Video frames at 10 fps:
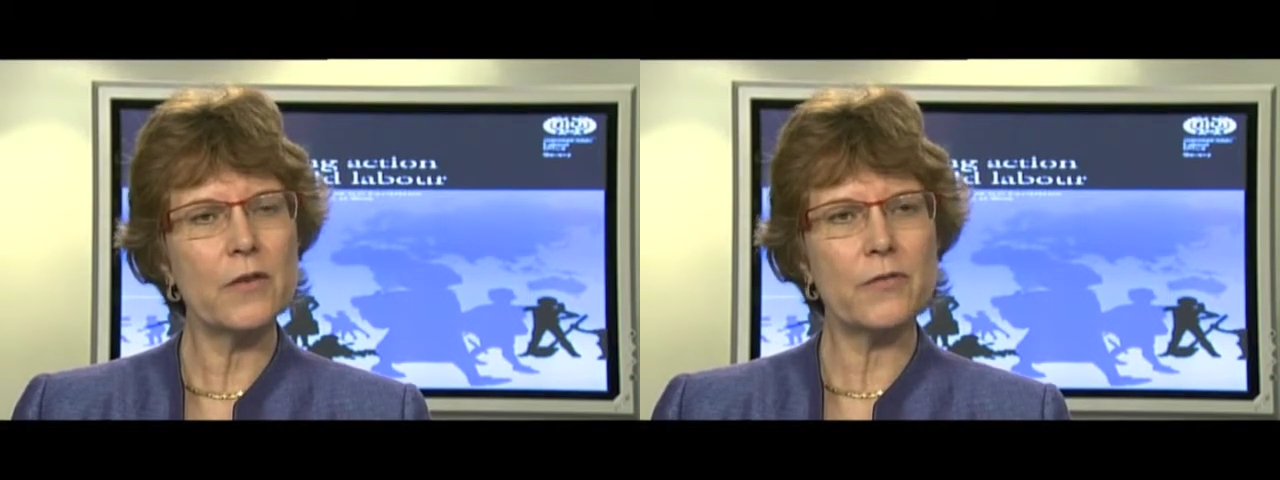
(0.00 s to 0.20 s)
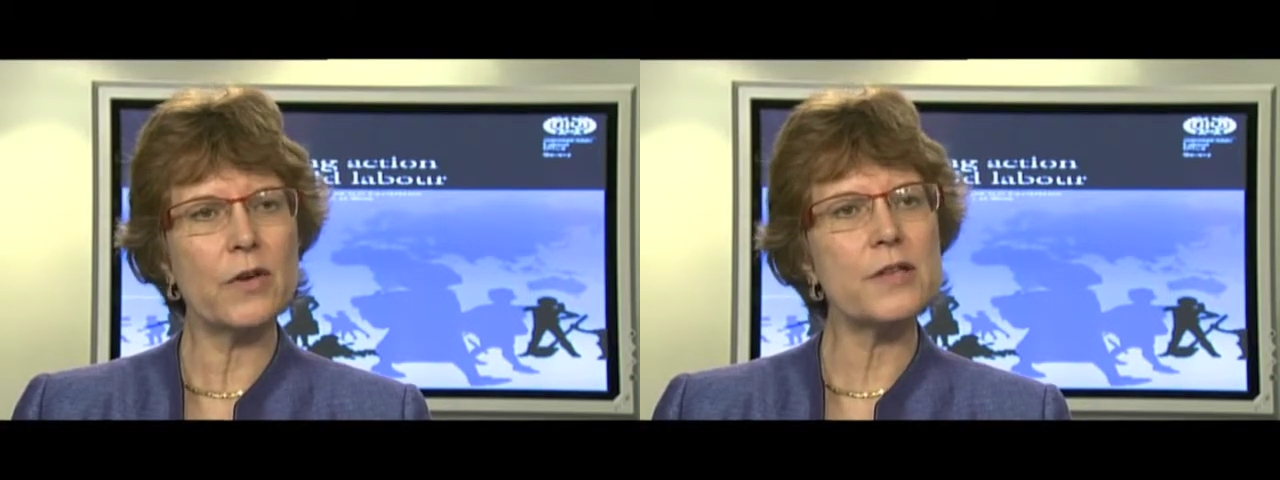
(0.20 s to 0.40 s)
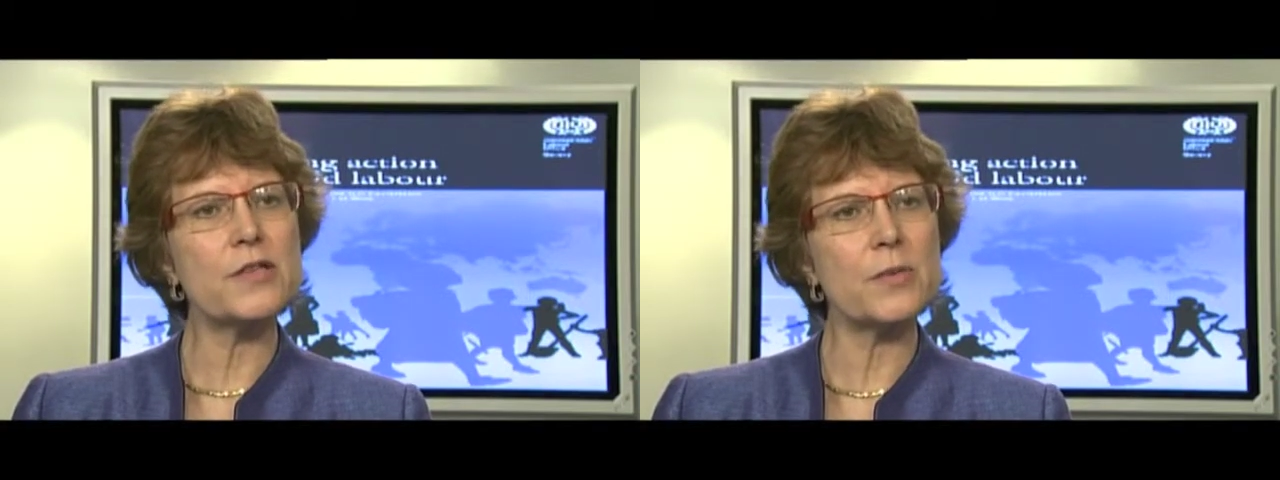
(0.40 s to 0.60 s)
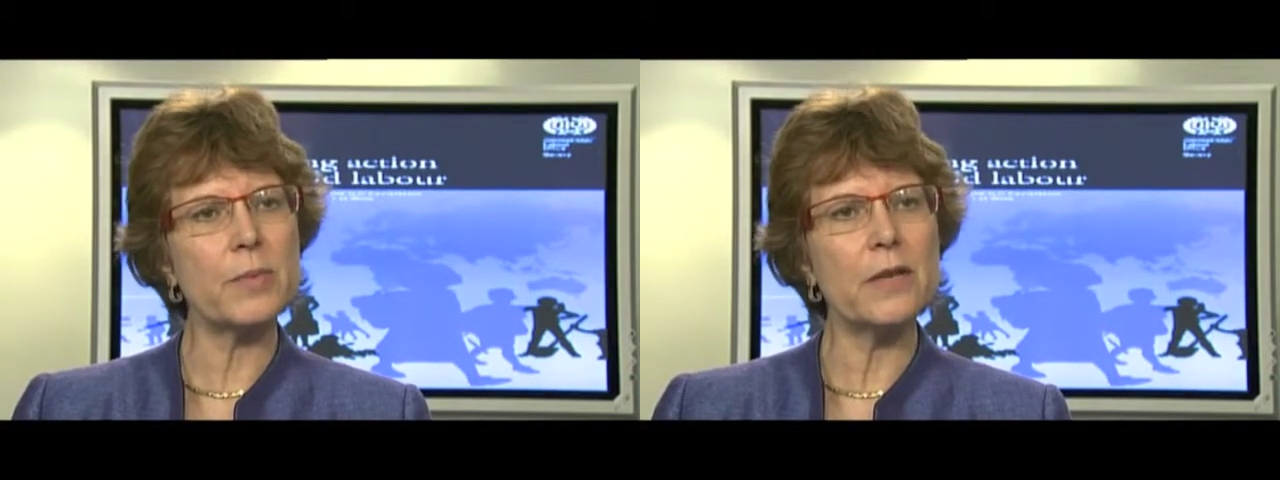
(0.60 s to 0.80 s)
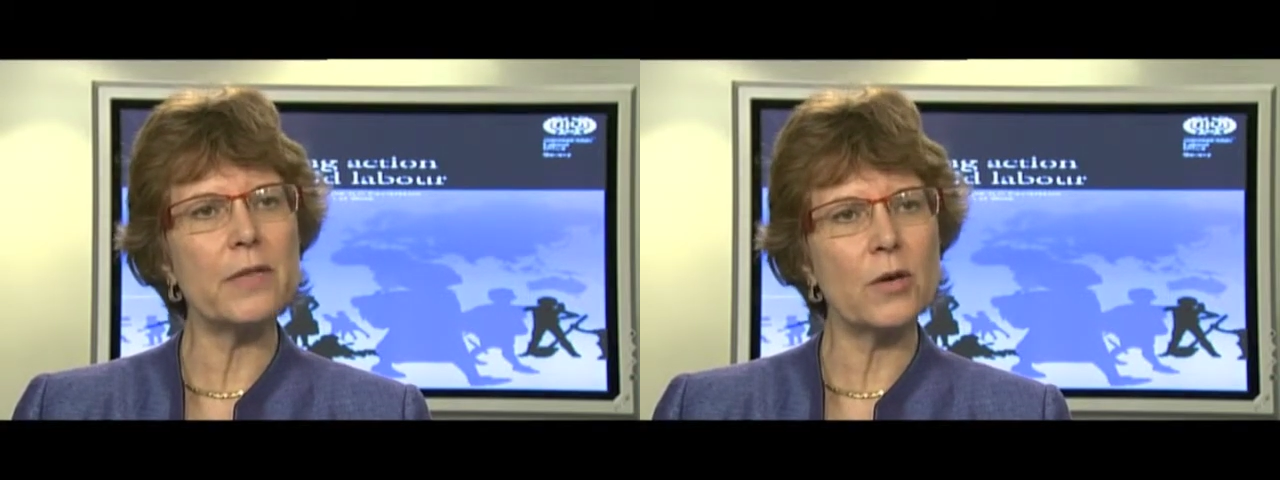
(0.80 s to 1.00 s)
for us to
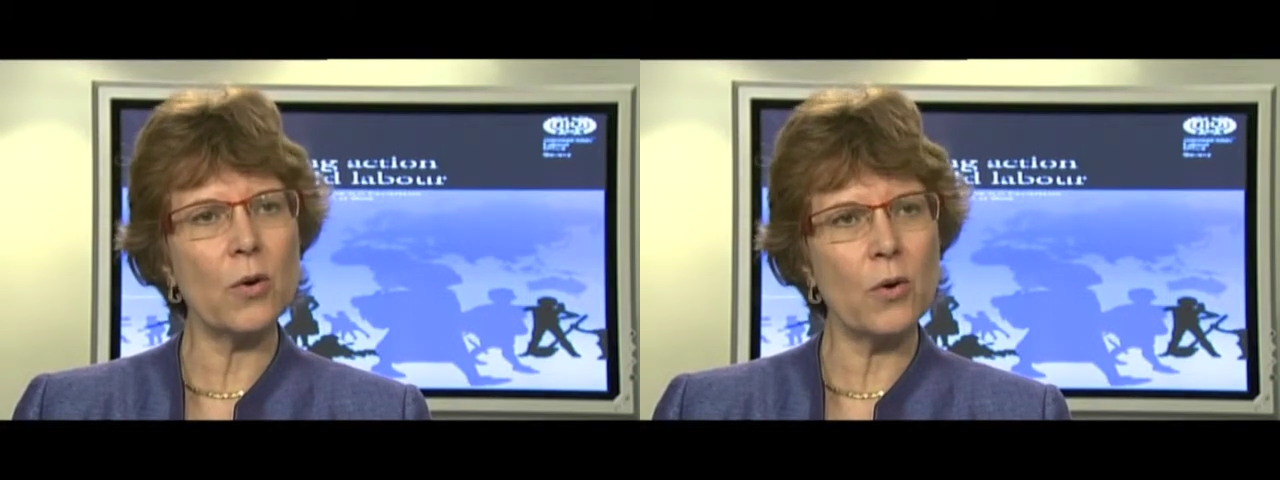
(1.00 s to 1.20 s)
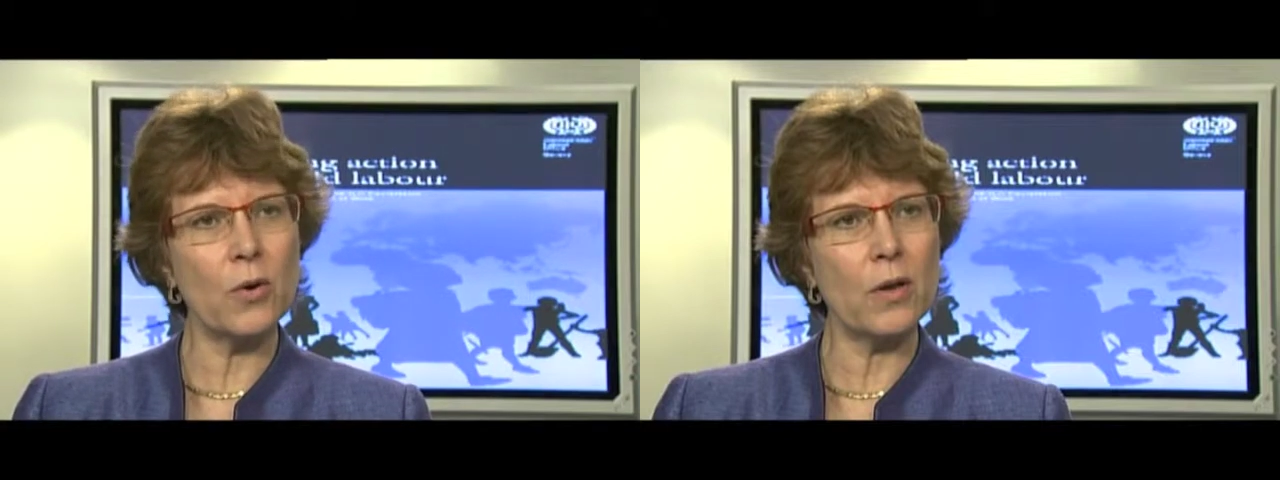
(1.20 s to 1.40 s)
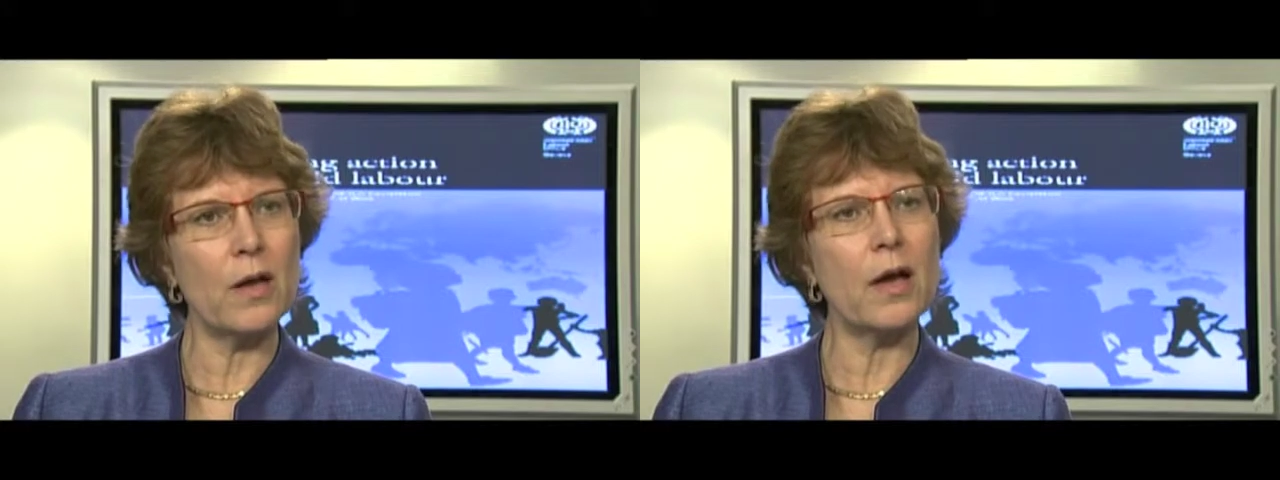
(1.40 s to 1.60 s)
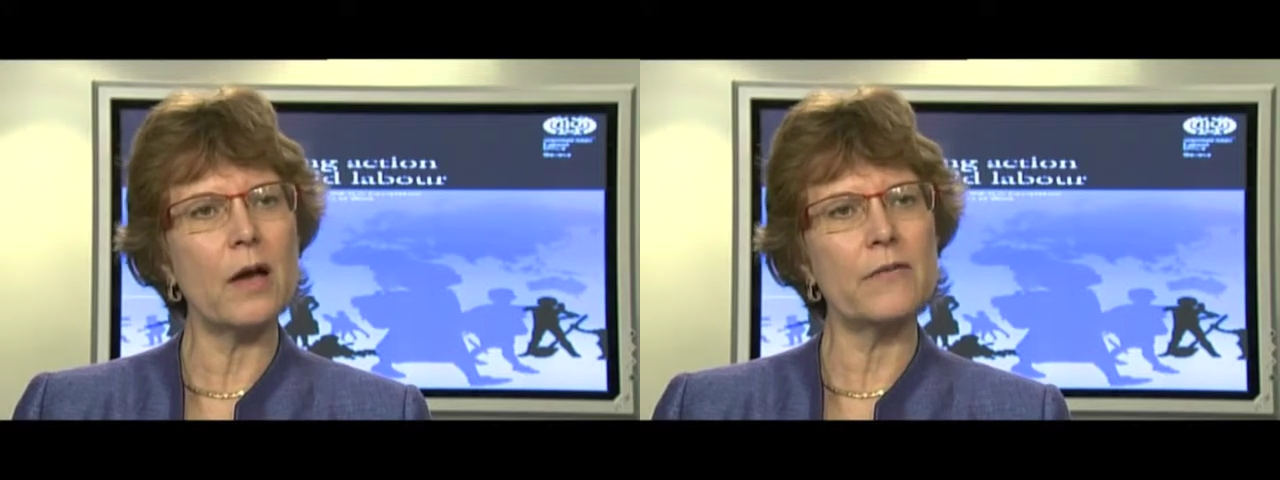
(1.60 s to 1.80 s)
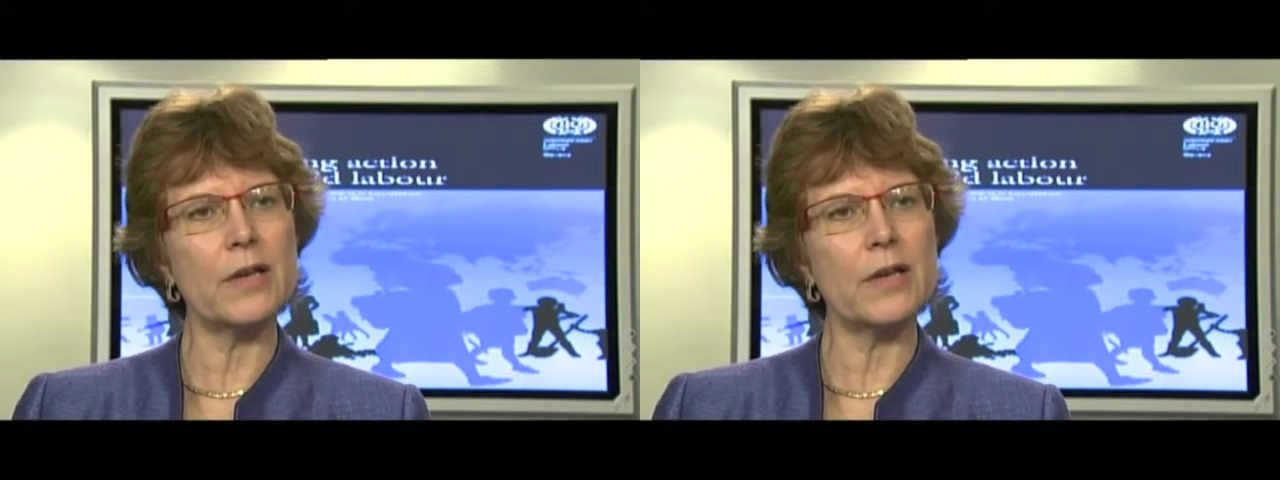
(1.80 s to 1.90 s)
meet the goal of